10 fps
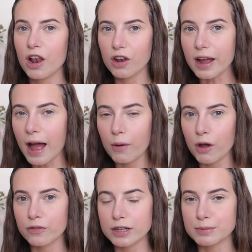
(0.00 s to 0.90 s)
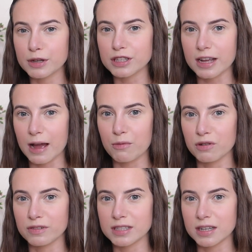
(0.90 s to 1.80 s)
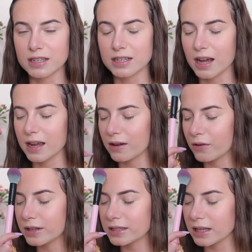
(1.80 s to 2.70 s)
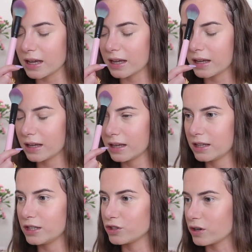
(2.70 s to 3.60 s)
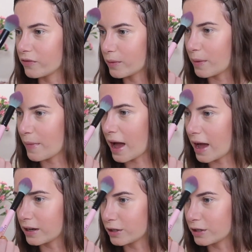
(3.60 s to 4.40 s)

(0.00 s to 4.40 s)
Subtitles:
Look at how overexposed I am all of a sudden. Like, honestly, it's driving me mad.